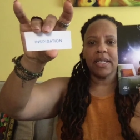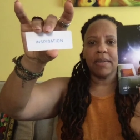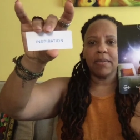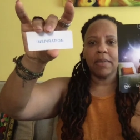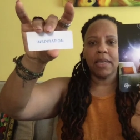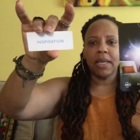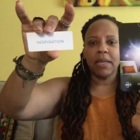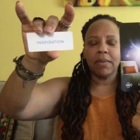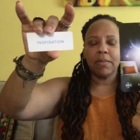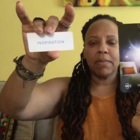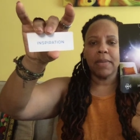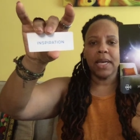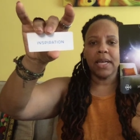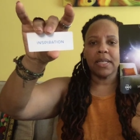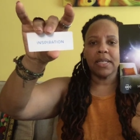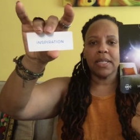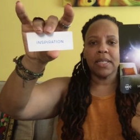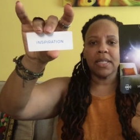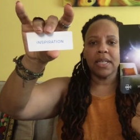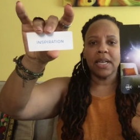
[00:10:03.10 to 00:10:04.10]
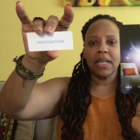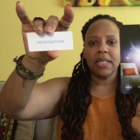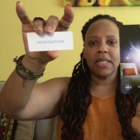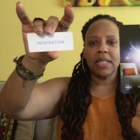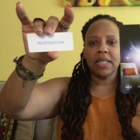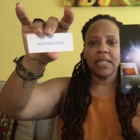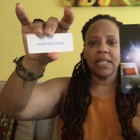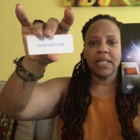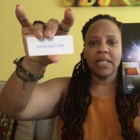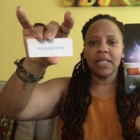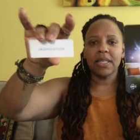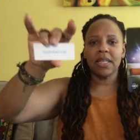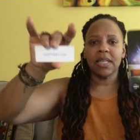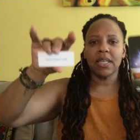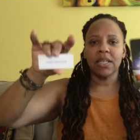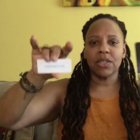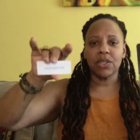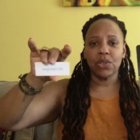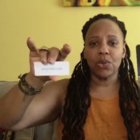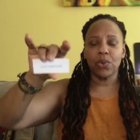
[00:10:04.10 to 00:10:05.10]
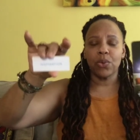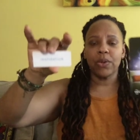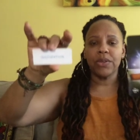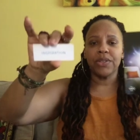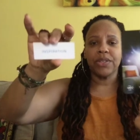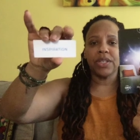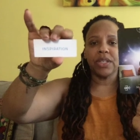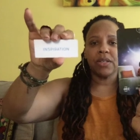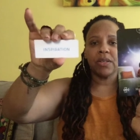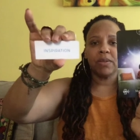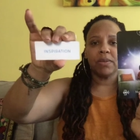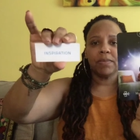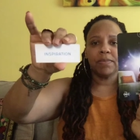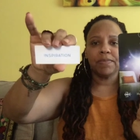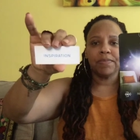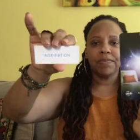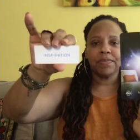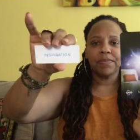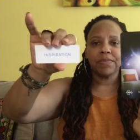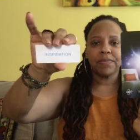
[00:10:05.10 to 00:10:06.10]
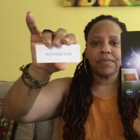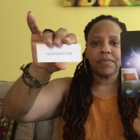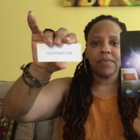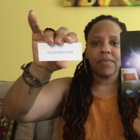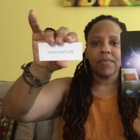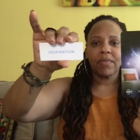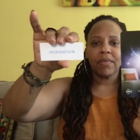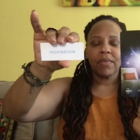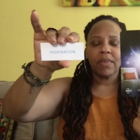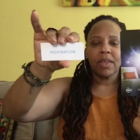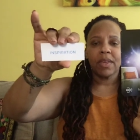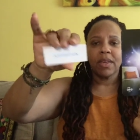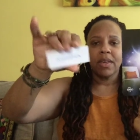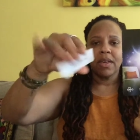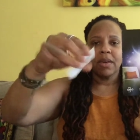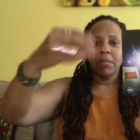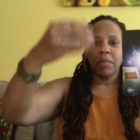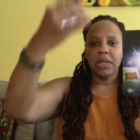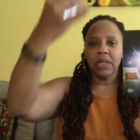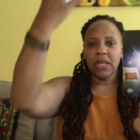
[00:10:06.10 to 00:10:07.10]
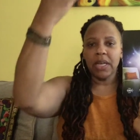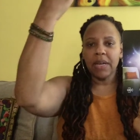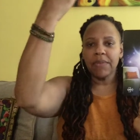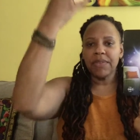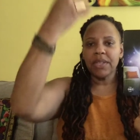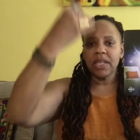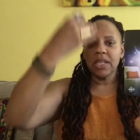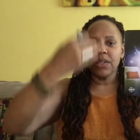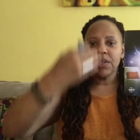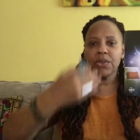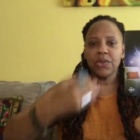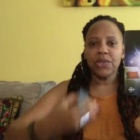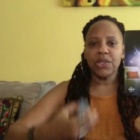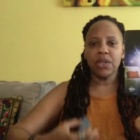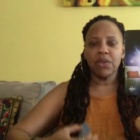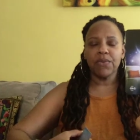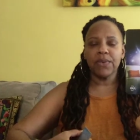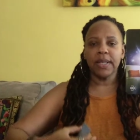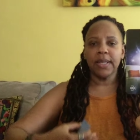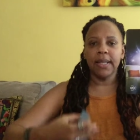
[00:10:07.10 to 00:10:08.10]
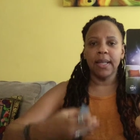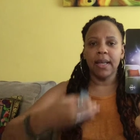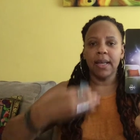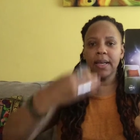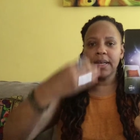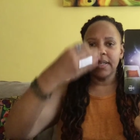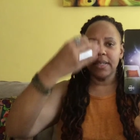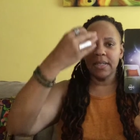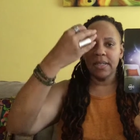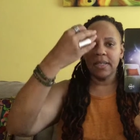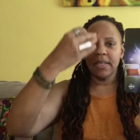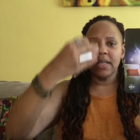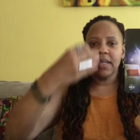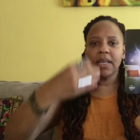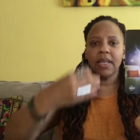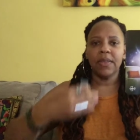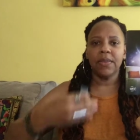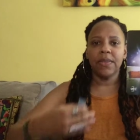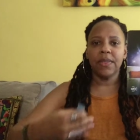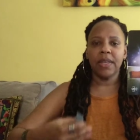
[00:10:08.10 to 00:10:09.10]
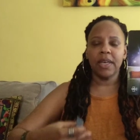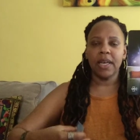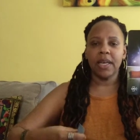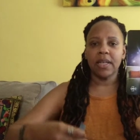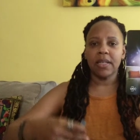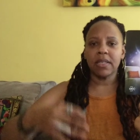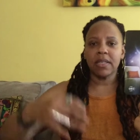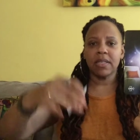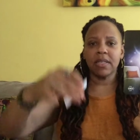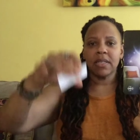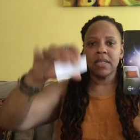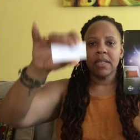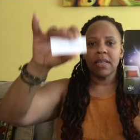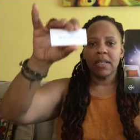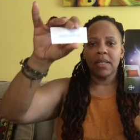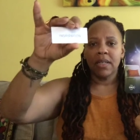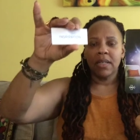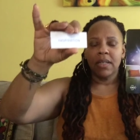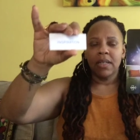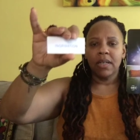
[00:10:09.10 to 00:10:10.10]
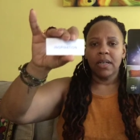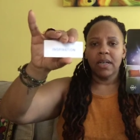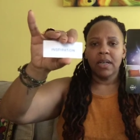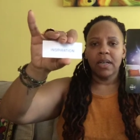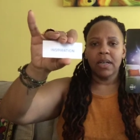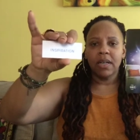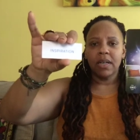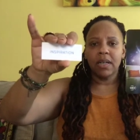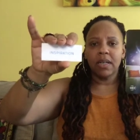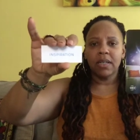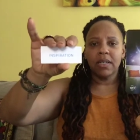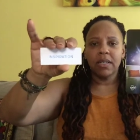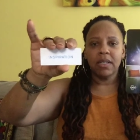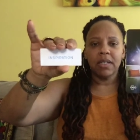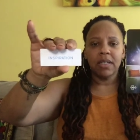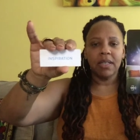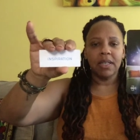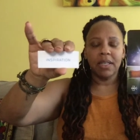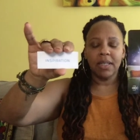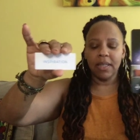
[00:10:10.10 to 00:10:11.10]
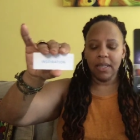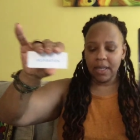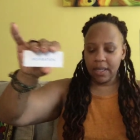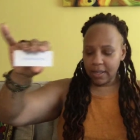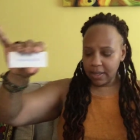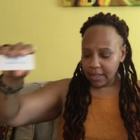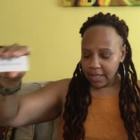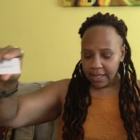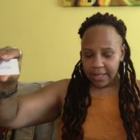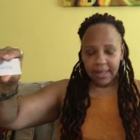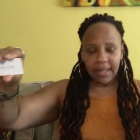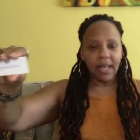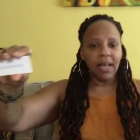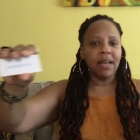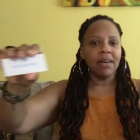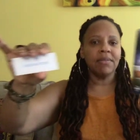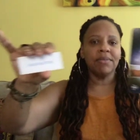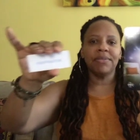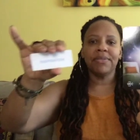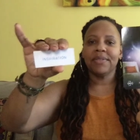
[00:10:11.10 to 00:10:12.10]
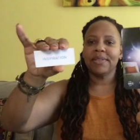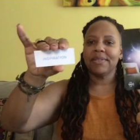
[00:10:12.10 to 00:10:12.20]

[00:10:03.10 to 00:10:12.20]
and, and magnetizing these things towards you but you have to get yourself aligned in that uh, in, in, in love